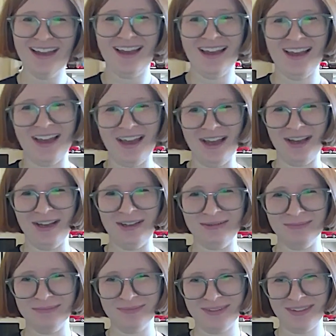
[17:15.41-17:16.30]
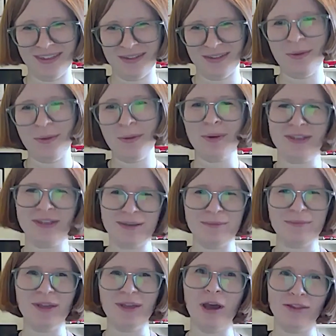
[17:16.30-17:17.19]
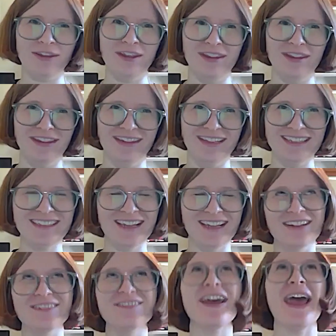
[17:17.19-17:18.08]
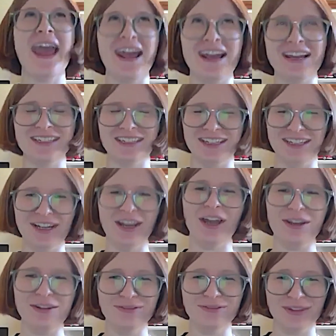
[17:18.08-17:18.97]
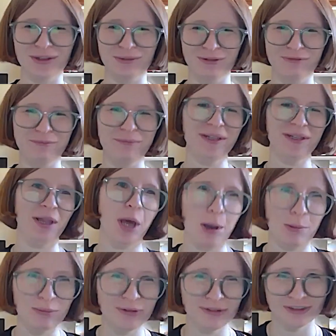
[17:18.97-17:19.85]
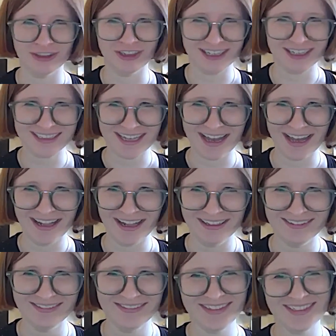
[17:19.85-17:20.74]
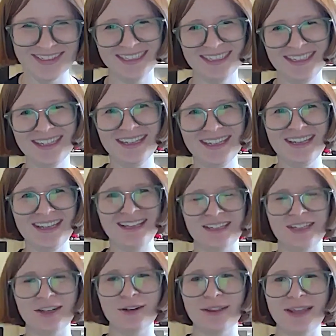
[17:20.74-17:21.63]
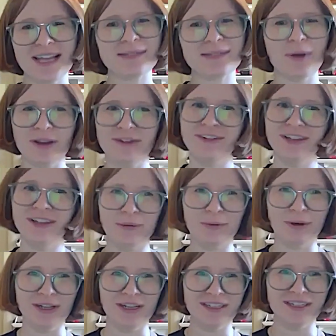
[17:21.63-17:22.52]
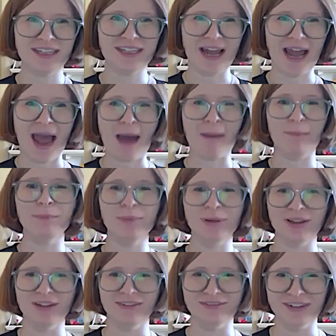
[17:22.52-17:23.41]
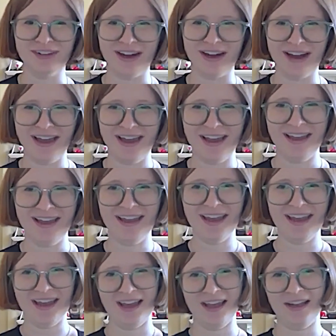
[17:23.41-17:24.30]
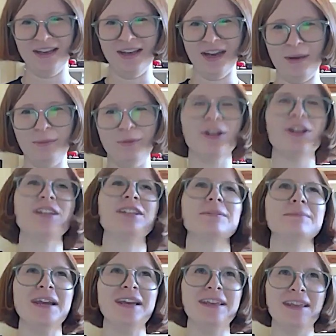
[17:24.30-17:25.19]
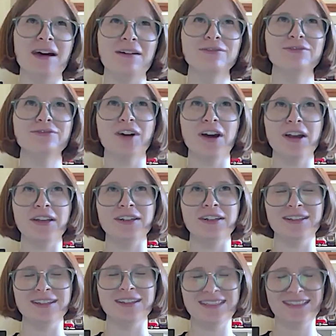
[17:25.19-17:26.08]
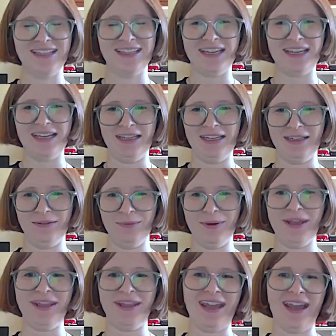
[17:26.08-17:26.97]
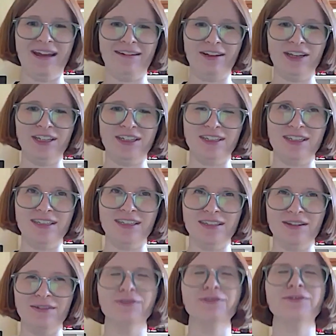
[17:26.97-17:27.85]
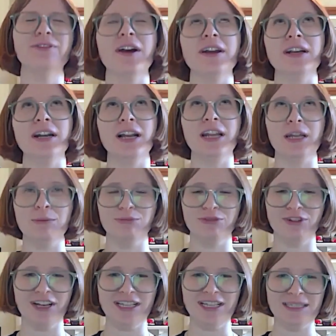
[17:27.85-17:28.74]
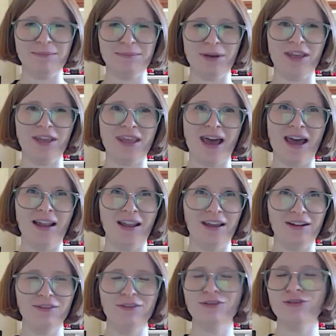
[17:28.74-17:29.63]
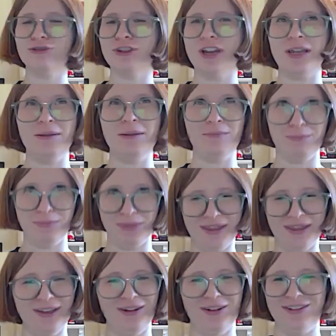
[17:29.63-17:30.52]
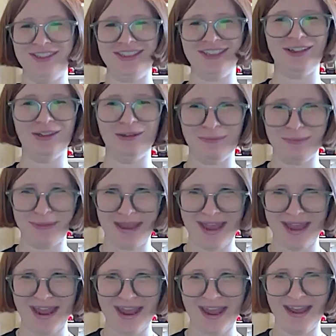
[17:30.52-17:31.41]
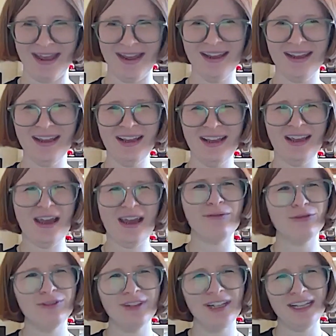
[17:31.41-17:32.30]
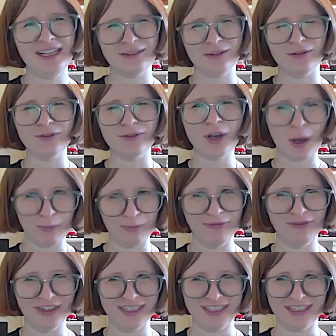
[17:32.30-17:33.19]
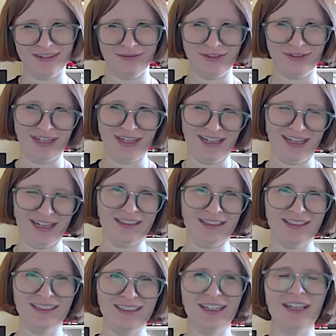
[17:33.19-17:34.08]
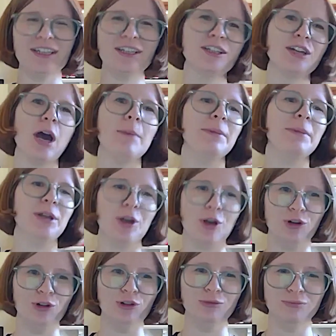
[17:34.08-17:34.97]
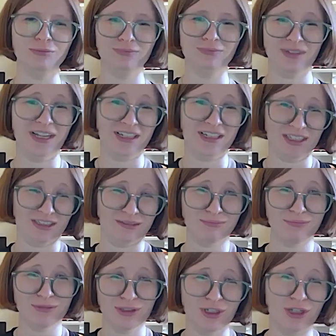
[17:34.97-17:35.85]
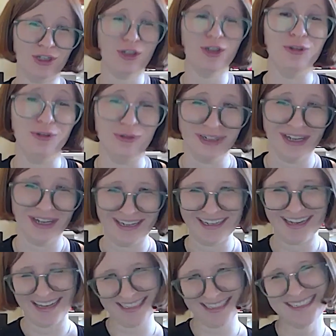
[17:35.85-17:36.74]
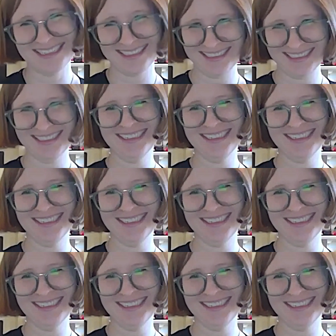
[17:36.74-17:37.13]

We want something other than this kind of hectic life that we've built up for ourselves. So that's what I really wanted to amplify. And I wanted to make that final scene where the characters are finally embraced by that like great mythological bear have a really sort of comforting feeling, like coming home like a cocoon, I guess.